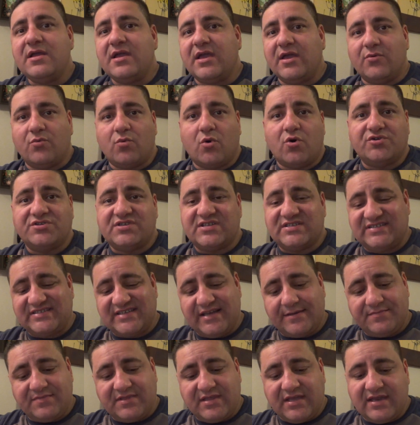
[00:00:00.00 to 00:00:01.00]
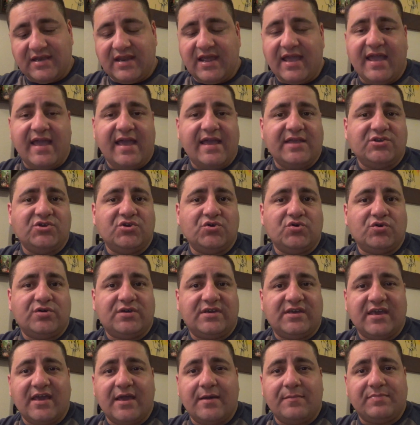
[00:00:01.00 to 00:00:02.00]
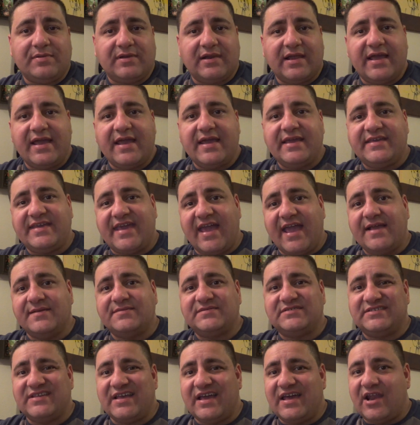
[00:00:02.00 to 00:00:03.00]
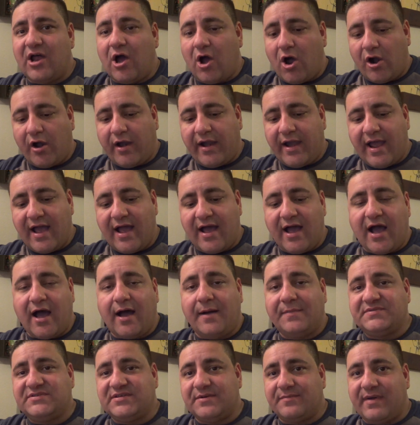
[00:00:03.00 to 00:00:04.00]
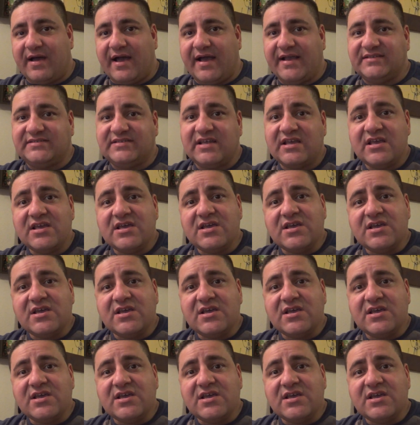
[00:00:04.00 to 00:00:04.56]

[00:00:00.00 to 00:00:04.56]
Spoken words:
It won't accept it, and you can't play games that are not optimized